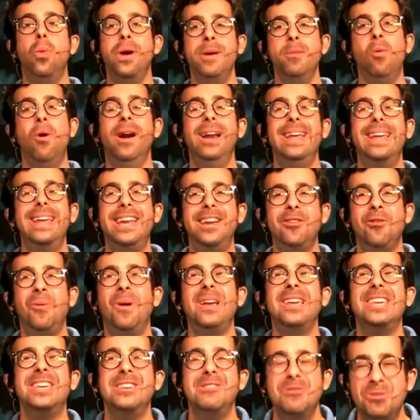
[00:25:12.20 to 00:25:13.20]
want to hear
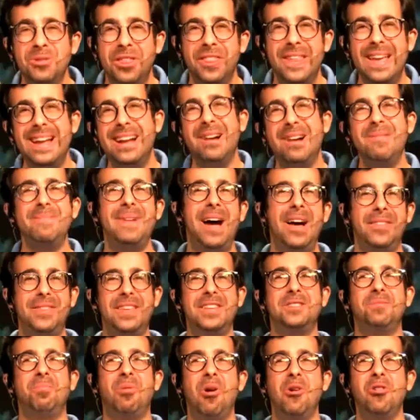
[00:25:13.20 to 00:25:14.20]
what you think about
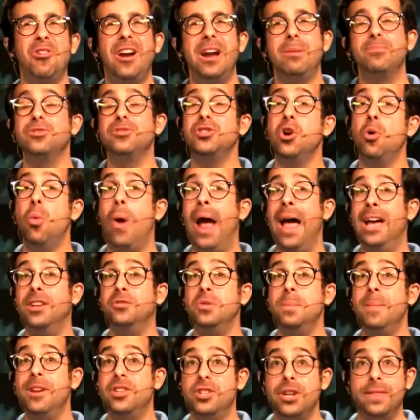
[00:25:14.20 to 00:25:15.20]
this program. So as we
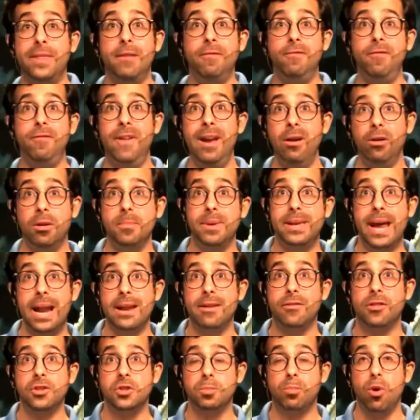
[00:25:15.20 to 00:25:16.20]
mentioned at the very beginning
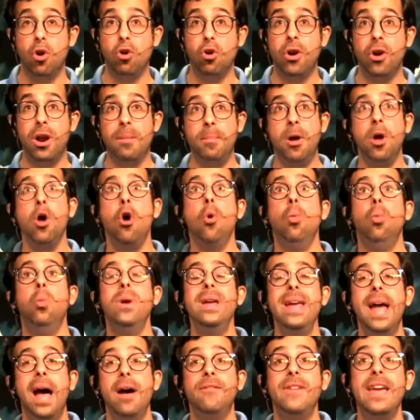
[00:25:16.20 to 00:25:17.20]
of this program, we
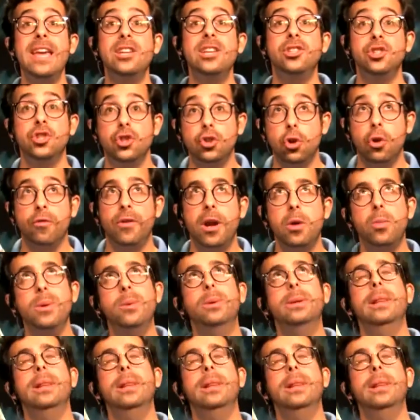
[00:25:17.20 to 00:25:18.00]
have a survey we would